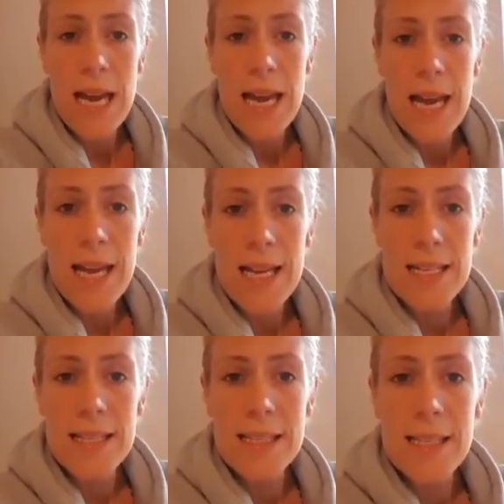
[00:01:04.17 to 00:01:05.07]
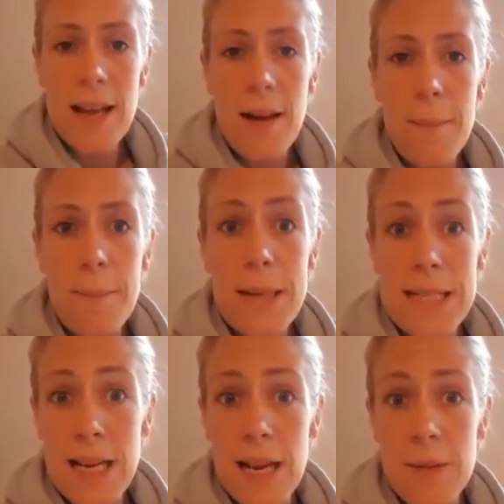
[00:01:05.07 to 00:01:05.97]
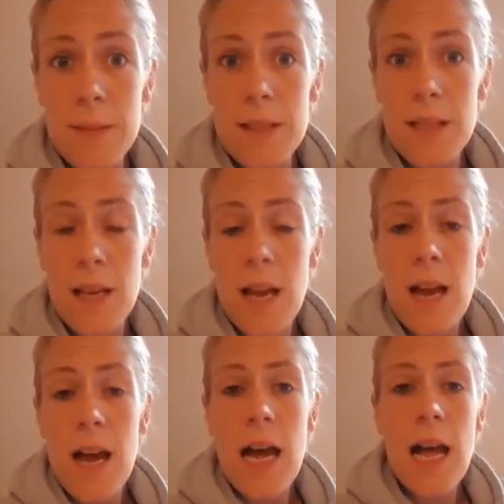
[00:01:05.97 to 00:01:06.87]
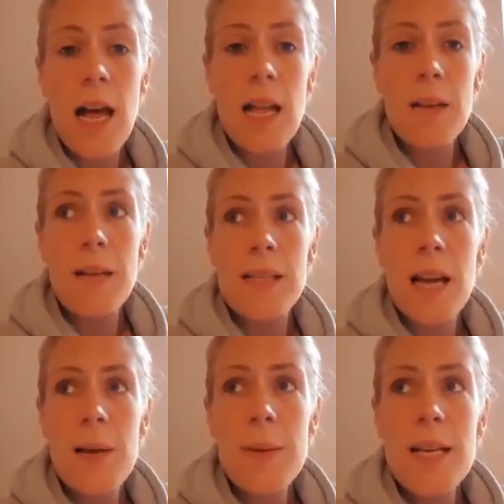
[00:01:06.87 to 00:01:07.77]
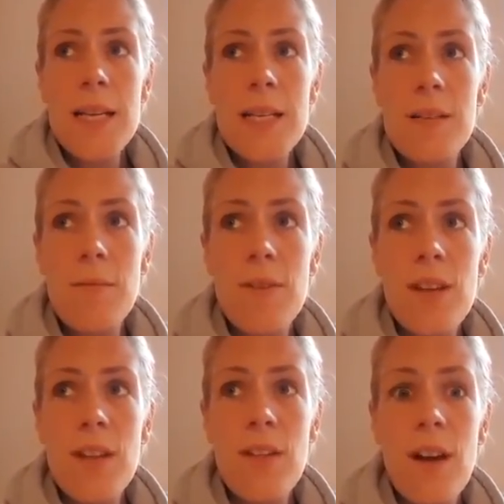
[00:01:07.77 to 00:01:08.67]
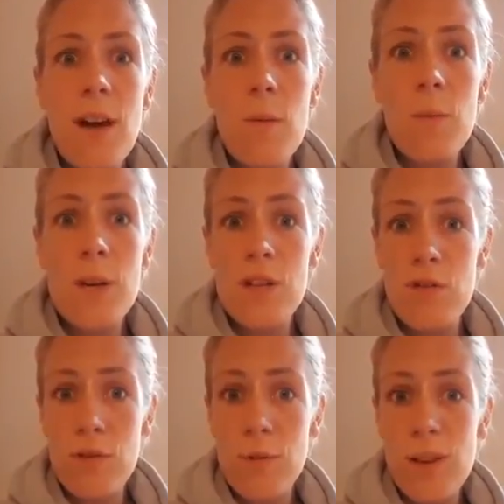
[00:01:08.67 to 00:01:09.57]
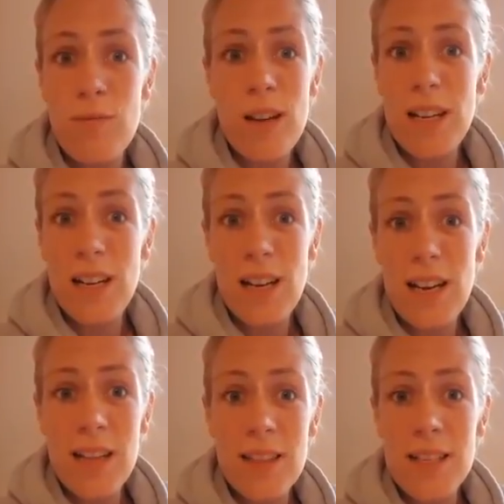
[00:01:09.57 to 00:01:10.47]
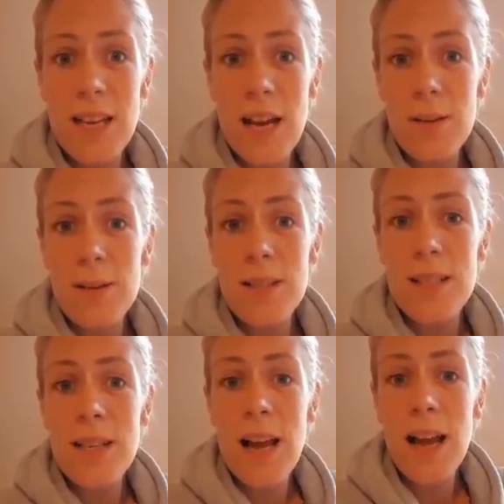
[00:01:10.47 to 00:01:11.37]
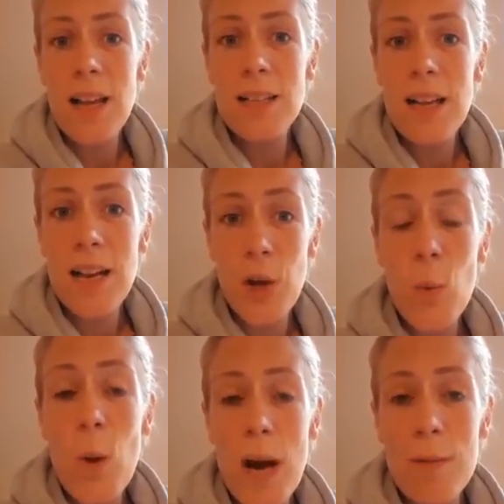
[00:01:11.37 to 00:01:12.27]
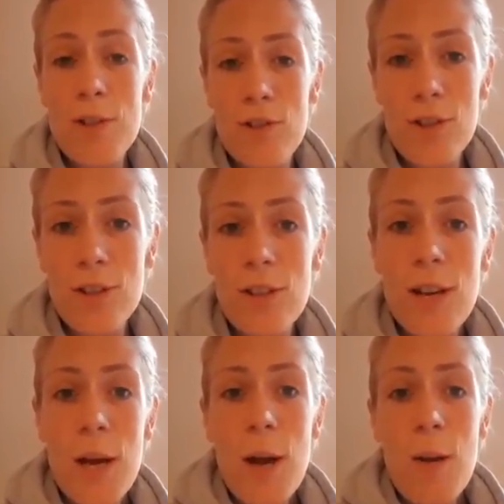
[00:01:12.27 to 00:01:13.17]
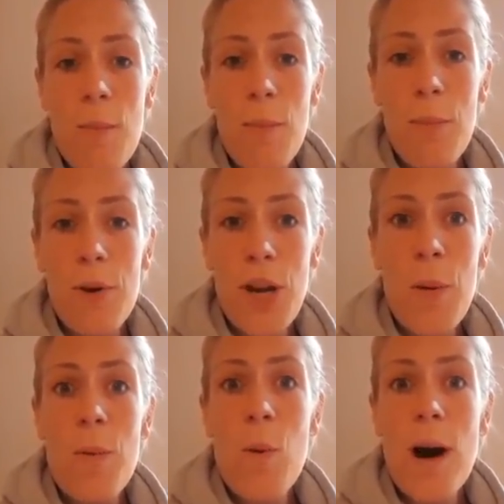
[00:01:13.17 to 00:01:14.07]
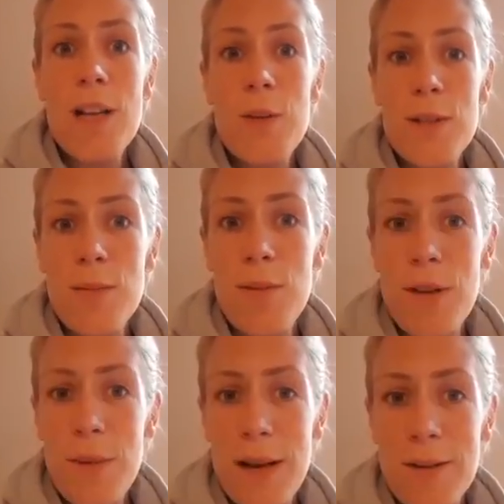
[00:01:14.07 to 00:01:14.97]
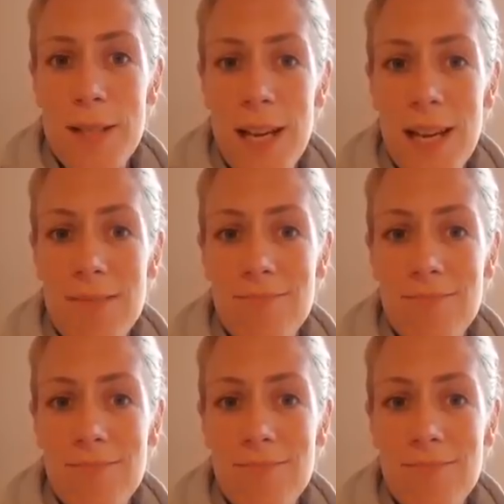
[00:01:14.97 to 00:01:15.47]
is bedtimes. And bedtime is something that we struggle with regularly in this house. And I know why we struggle, but knowing why and doing something about it